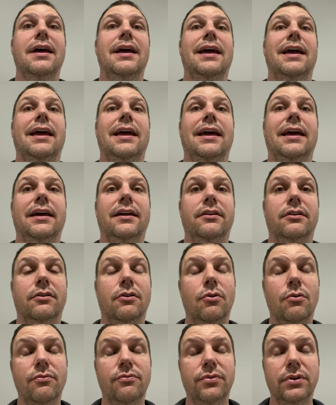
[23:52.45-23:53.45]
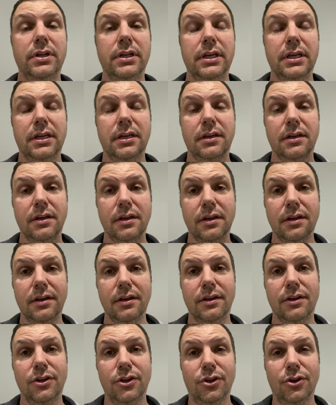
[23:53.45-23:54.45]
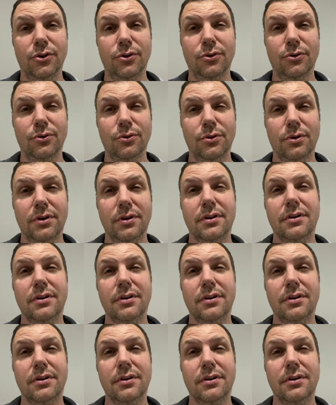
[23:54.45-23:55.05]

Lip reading: and hopefully you